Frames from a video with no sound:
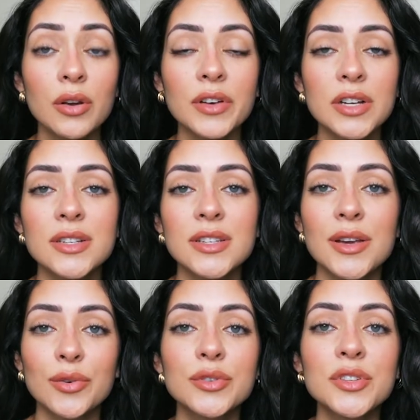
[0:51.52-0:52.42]

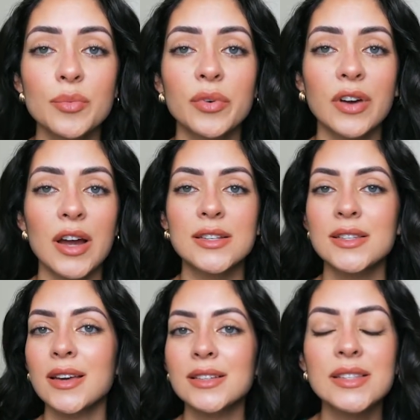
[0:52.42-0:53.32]
university also
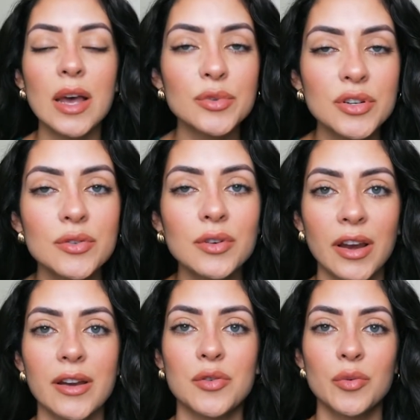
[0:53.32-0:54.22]
provides exceptional
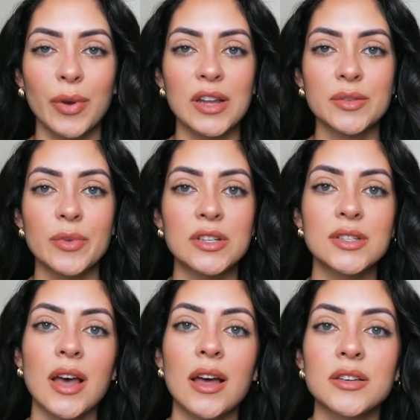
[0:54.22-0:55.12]
clinical
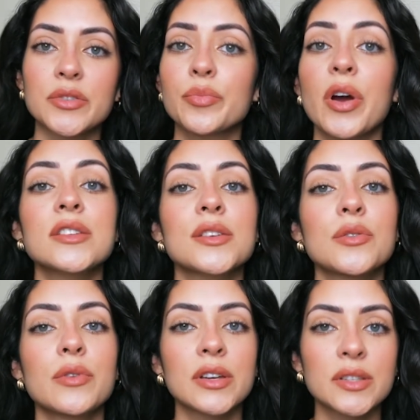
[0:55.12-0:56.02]
placements and
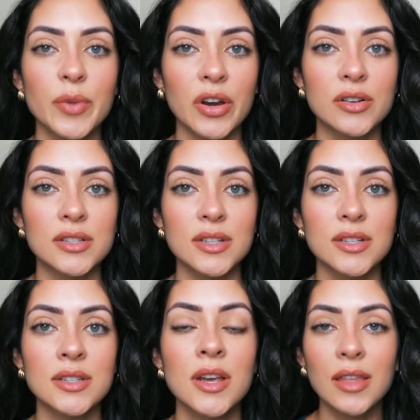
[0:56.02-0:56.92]
practical
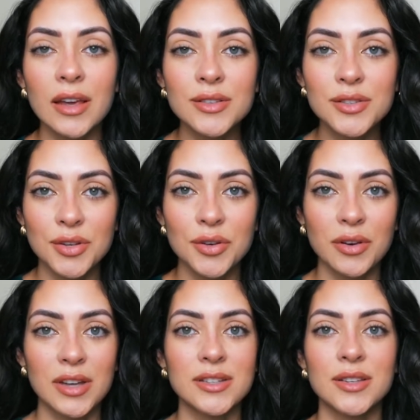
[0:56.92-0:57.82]
experiences, thanks to
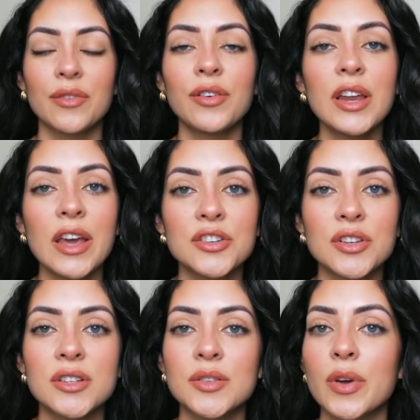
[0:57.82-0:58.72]
its
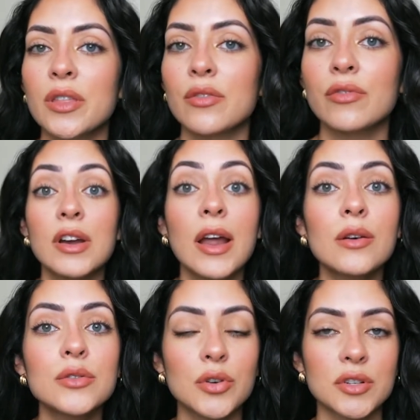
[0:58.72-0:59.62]
affiliations with
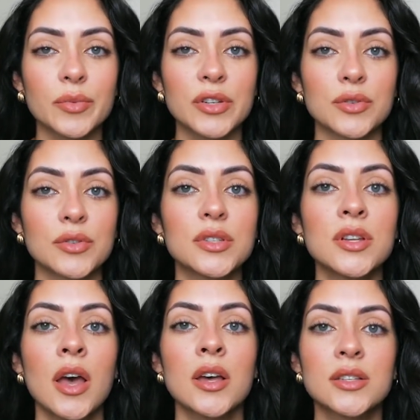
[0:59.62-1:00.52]
renowned hospitals,
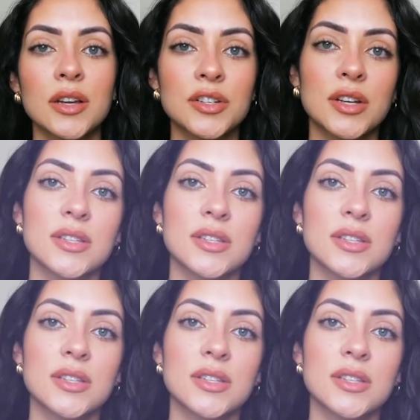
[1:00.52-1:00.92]
such